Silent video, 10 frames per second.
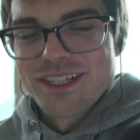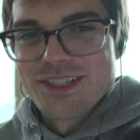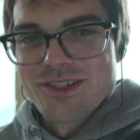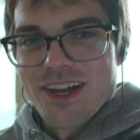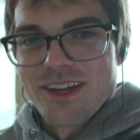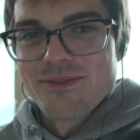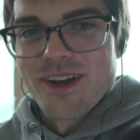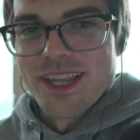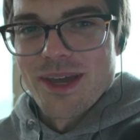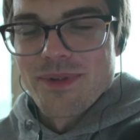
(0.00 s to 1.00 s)
trying to
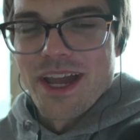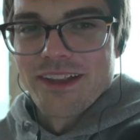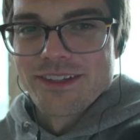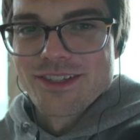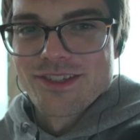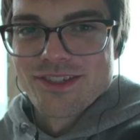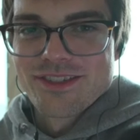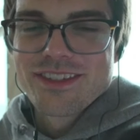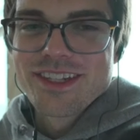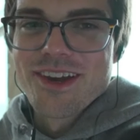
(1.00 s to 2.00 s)
find that balance is
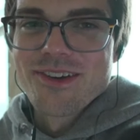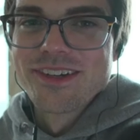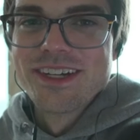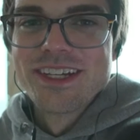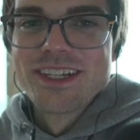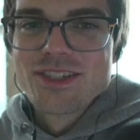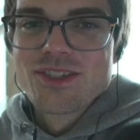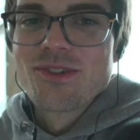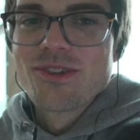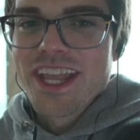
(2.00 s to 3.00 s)
just,
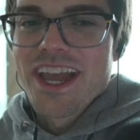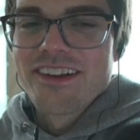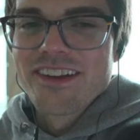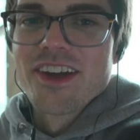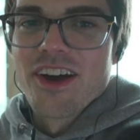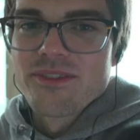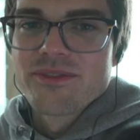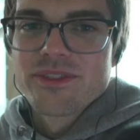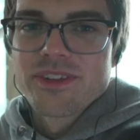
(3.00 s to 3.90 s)
tuning out enough.